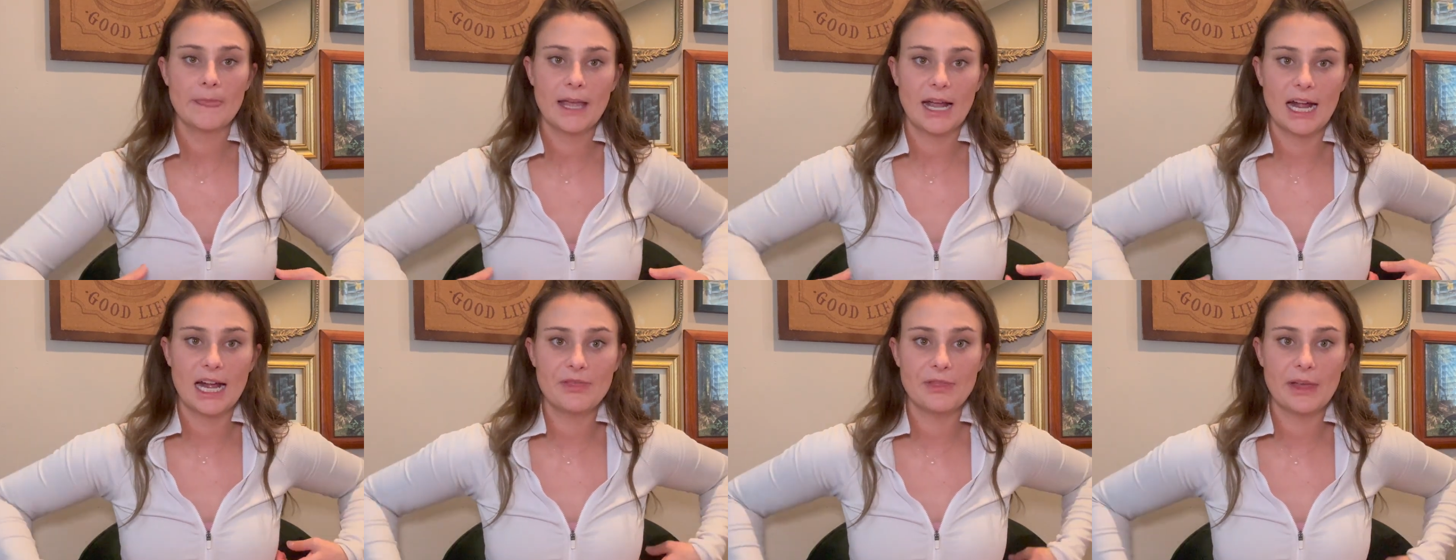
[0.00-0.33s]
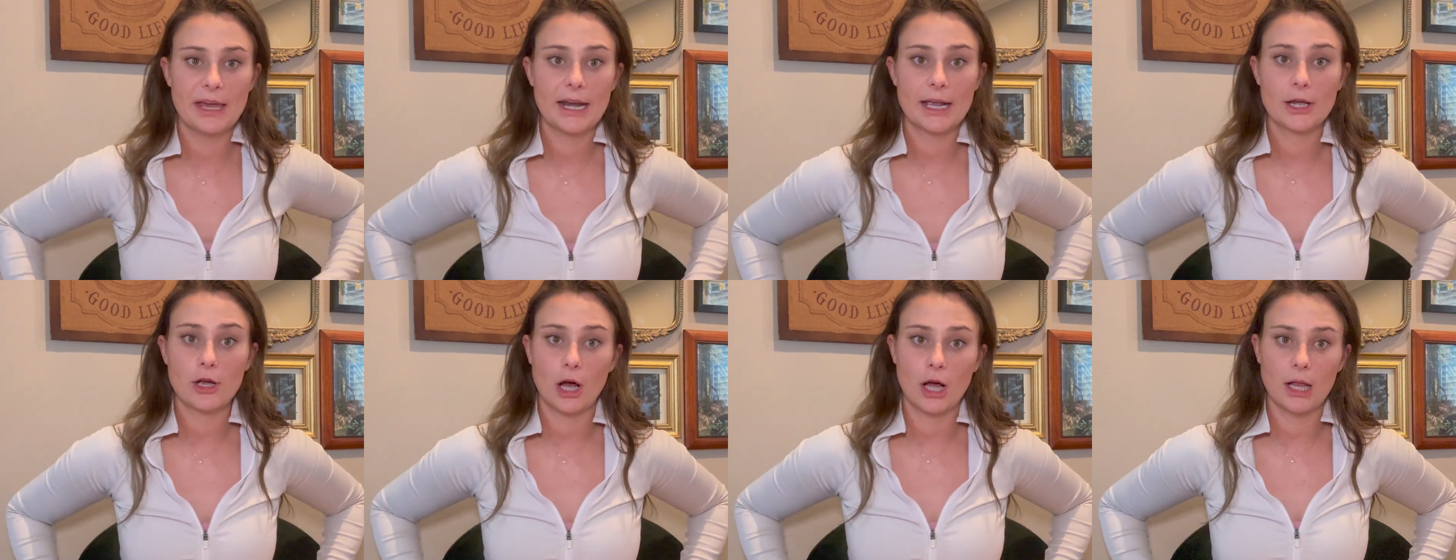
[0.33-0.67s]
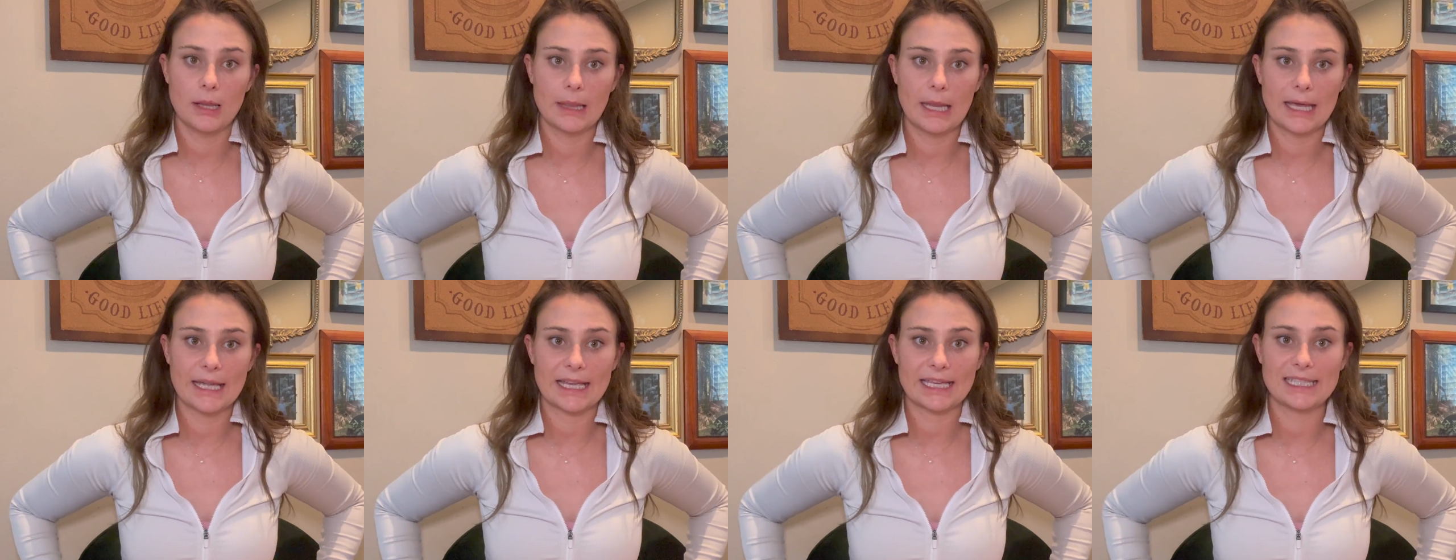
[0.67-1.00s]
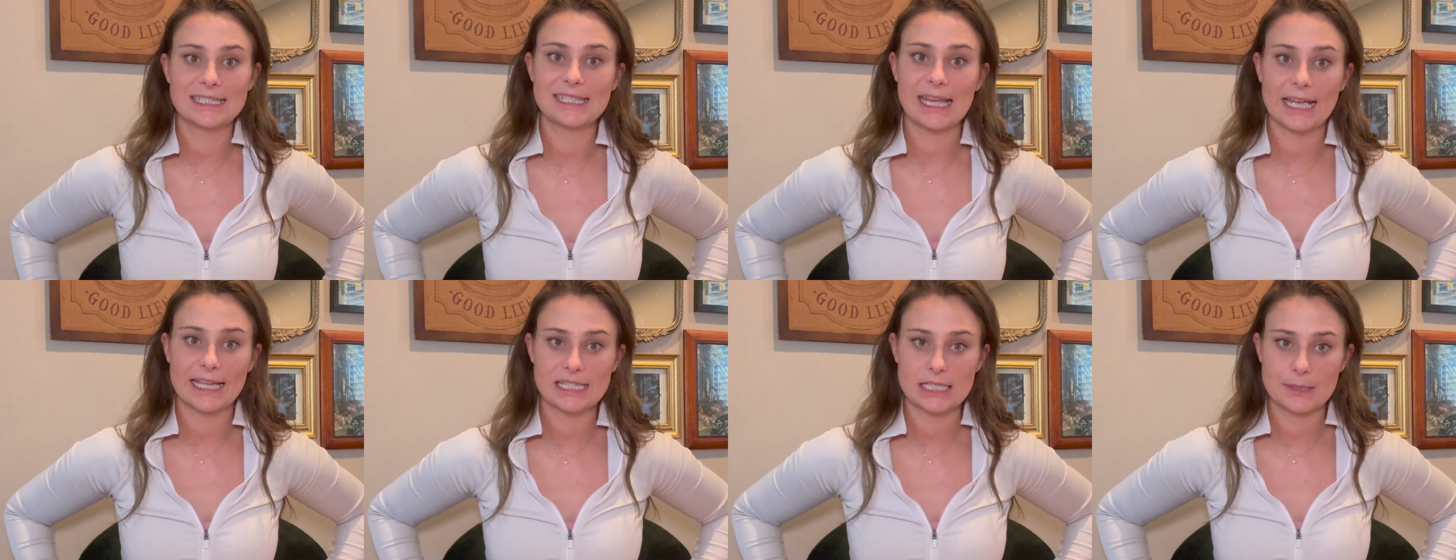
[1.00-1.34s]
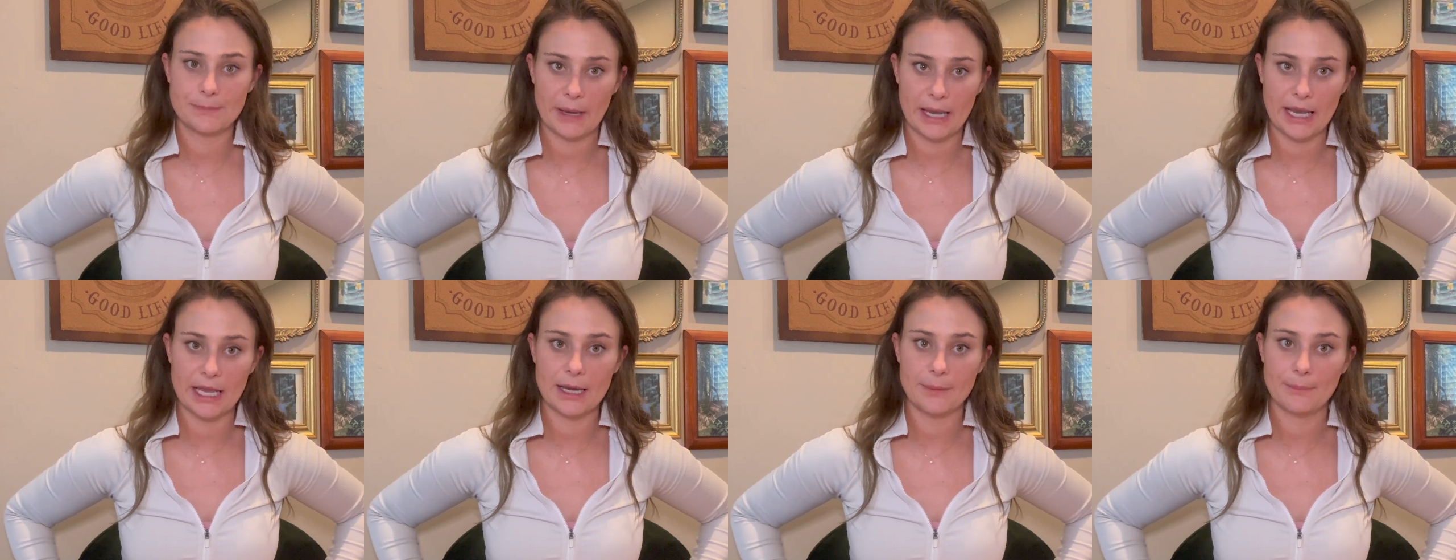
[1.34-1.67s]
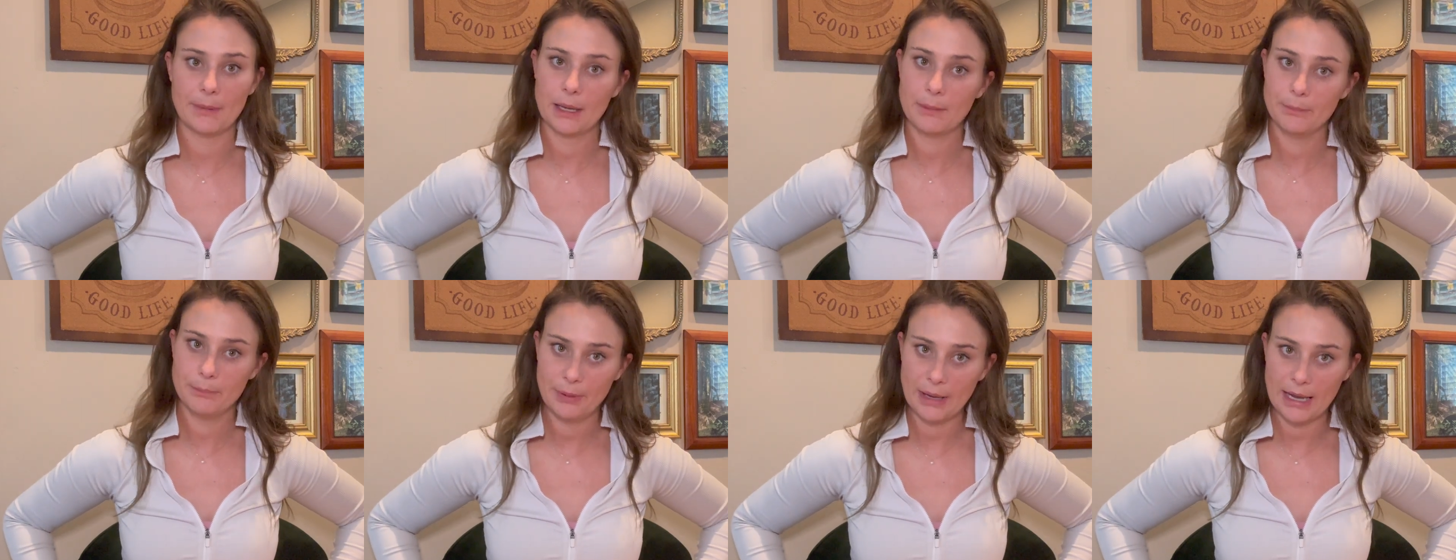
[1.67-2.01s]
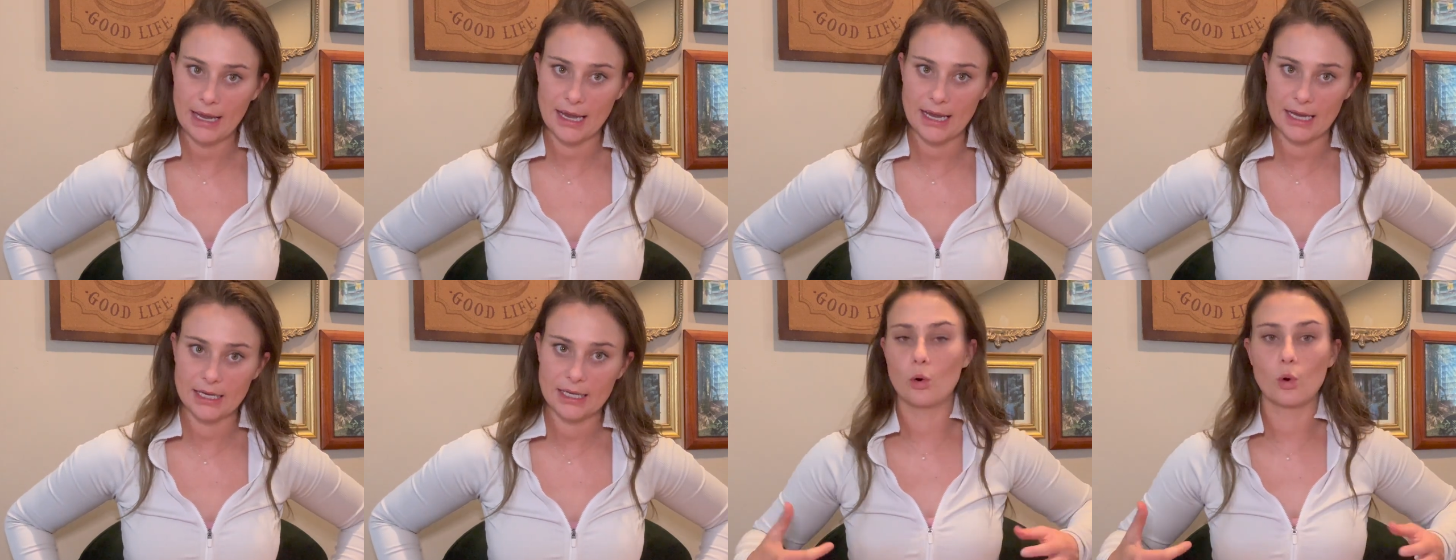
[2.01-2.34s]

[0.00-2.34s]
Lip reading: And then I got like intense pain in my back,